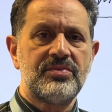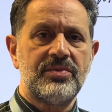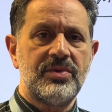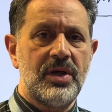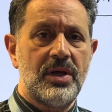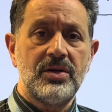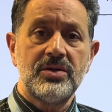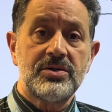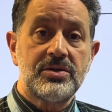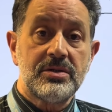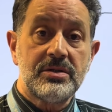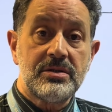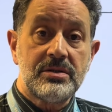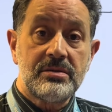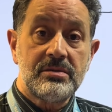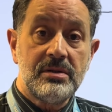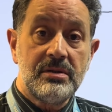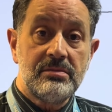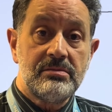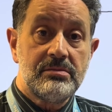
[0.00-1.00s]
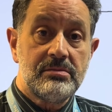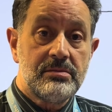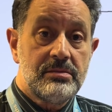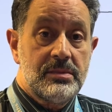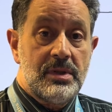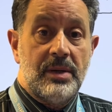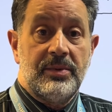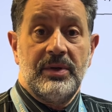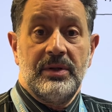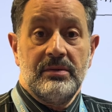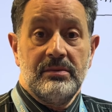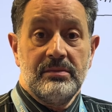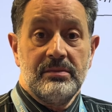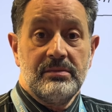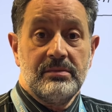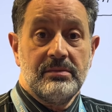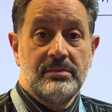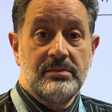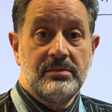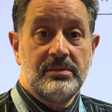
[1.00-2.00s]
things just,
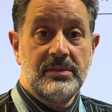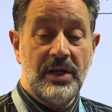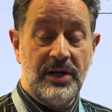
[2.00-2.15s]
the